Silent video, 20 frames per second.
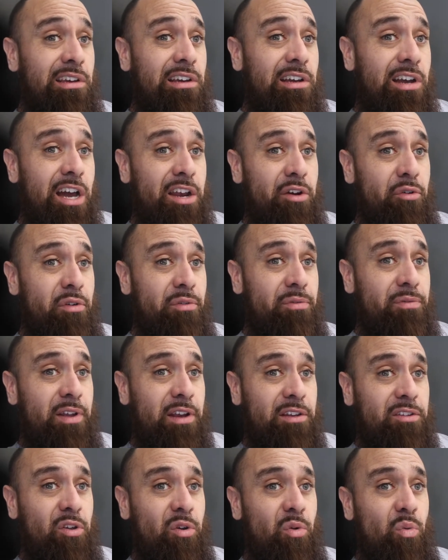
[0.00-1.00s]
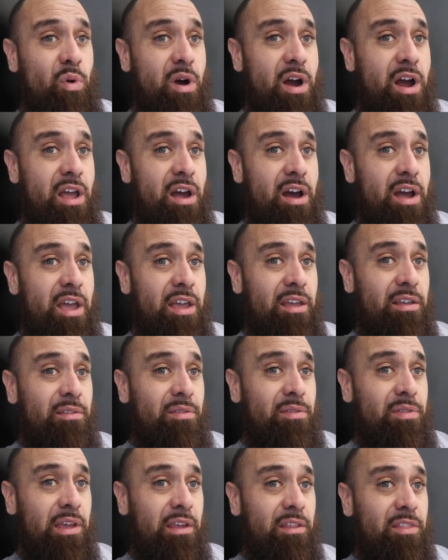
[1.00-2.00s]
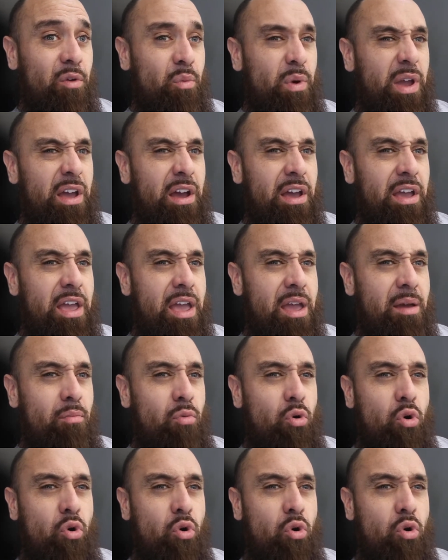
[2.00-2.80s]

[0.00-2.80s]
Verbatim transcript: kind of reflect on why I think the way I am,